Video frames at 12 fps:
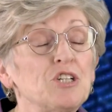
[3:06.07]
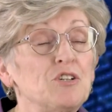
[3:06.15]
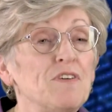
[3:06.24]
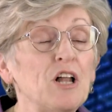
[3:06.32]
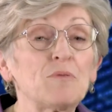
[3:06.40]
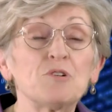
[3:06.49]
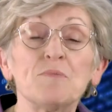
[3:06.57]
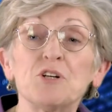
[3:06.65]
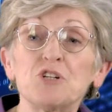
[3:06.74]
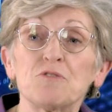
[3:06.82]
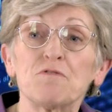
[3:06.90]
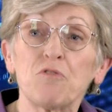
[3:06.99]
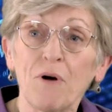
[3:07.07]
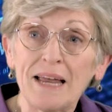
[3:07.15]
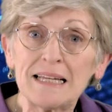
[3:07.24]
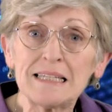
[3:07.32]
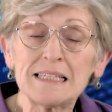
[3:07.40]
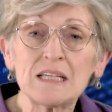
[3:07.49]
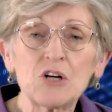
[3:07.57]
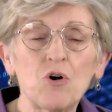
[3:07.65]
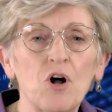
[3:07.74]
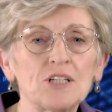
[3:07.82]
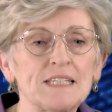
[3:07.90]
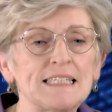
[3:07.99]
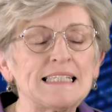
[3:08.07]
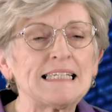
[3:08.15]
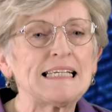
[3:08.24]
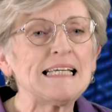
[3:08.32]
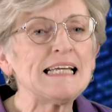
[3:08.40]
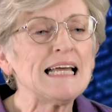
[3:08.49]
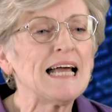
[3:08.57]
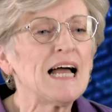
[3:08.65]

uh, develop dementia friends across the city.